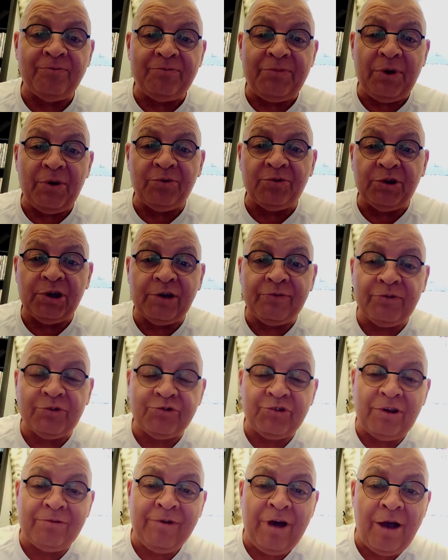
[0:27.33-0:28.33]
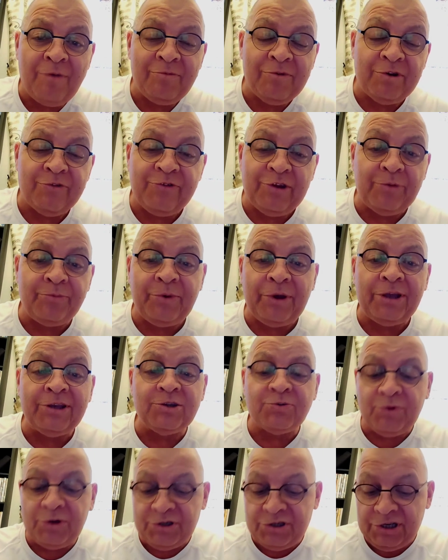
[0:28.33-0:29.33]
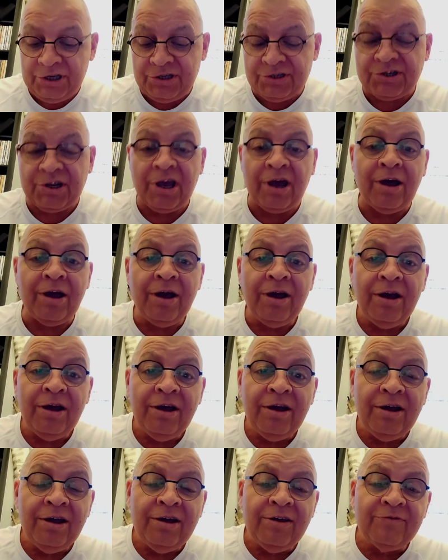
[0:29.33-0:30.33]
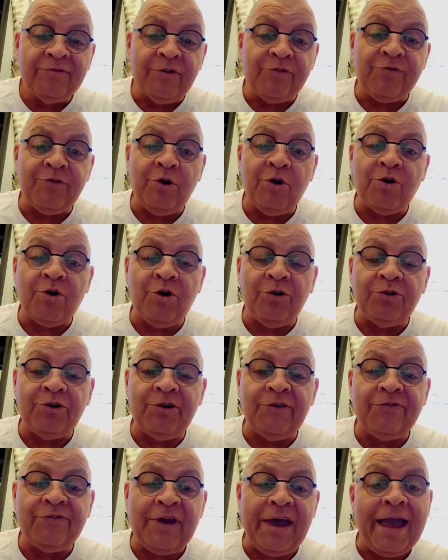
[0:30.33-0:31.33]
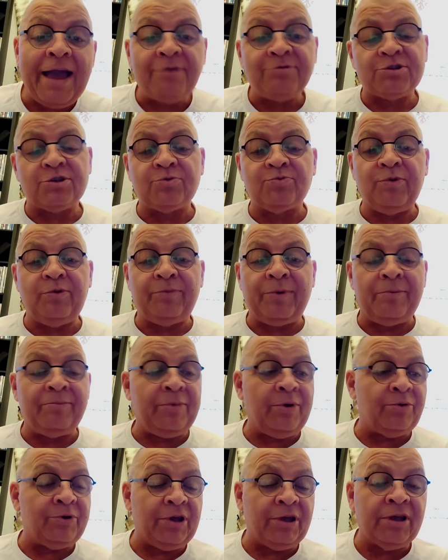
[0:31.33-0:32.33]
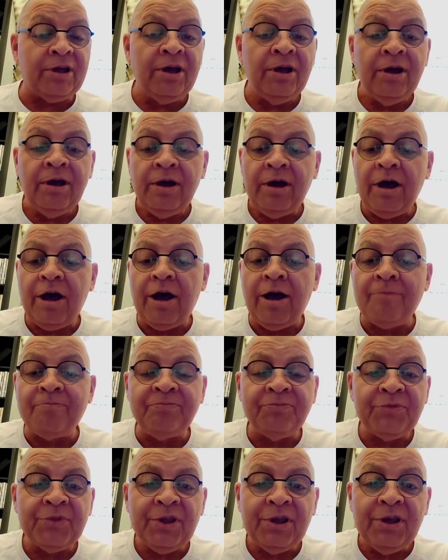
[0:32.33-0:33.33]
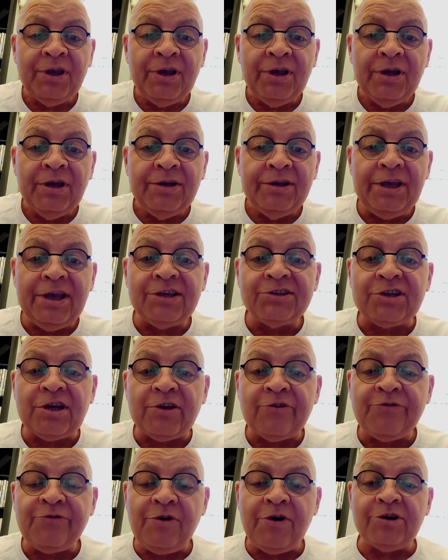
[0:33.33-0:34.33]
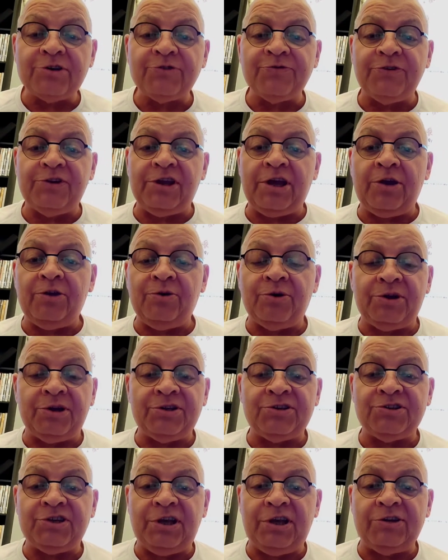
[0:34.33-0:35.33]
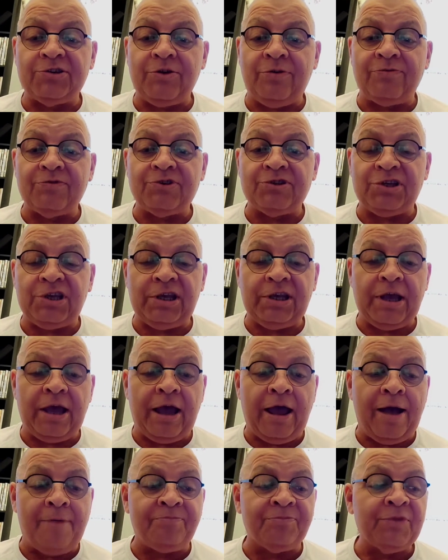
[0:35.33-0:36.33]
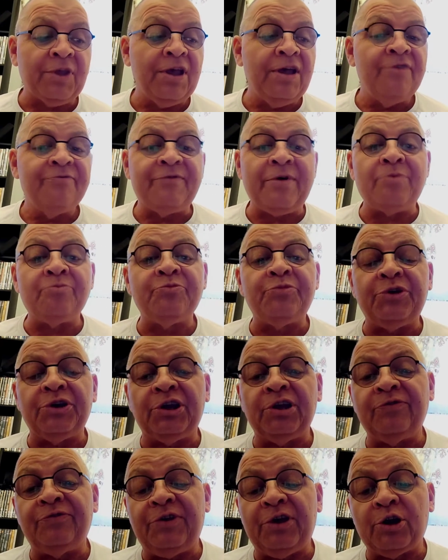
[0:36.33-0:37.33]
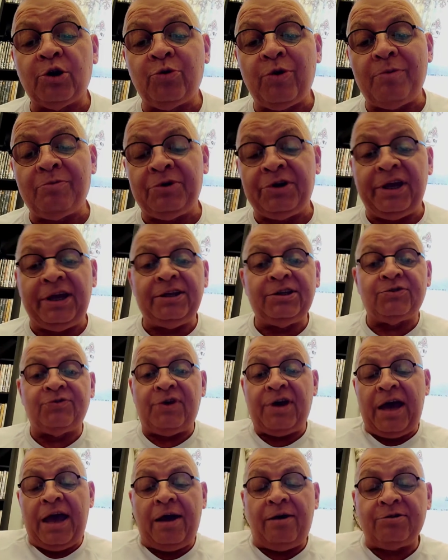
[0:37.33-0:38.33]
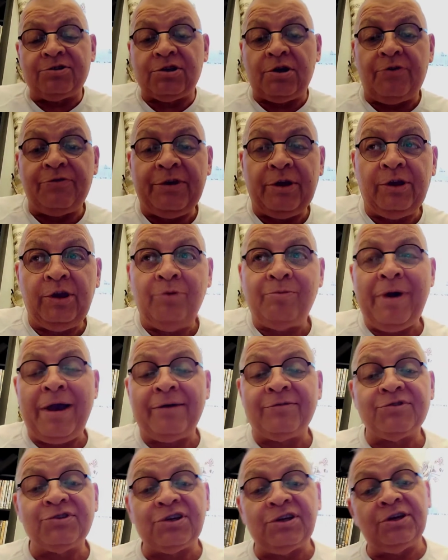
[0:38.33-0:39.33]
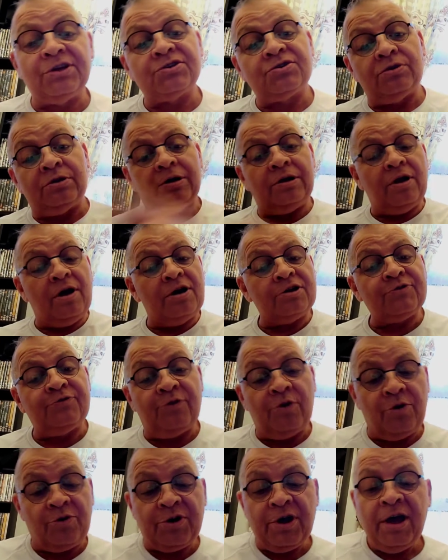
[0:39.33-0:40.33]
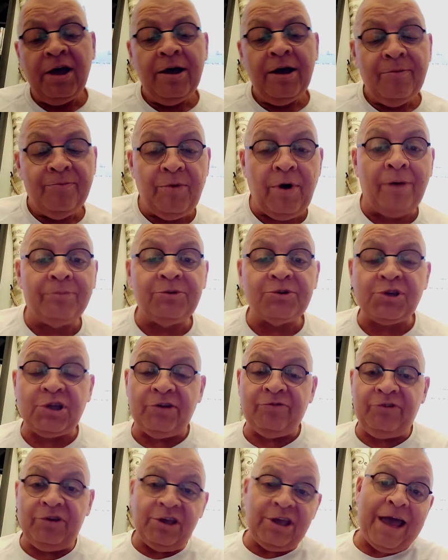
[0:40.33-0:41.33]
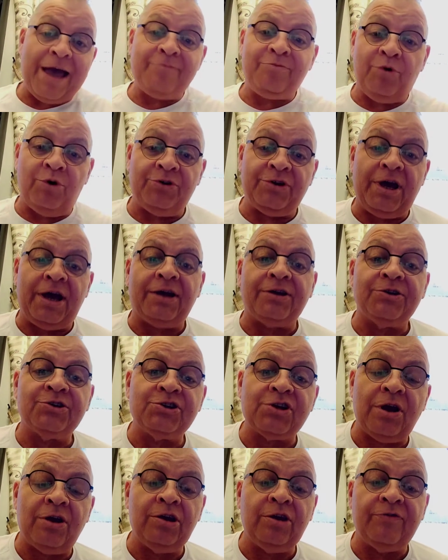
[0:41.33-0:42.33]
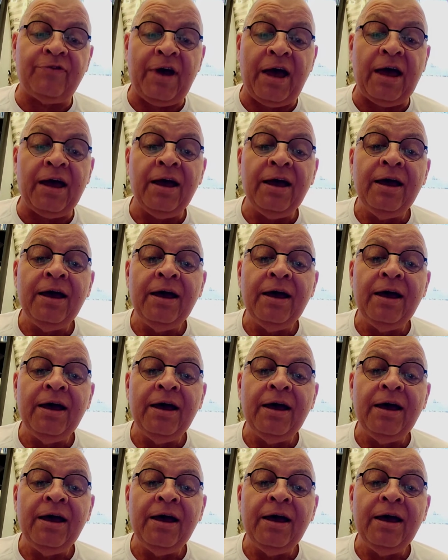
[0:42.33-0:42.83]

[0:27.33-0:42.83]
building of a dream home in the Philippines, which is a vlog on the house we've been building. Yeah, so the first video you're going to see is obviously them bringing the equipment into the house. I think you may have seen this on the last vlog, but I'm just going to recap on that and show you that.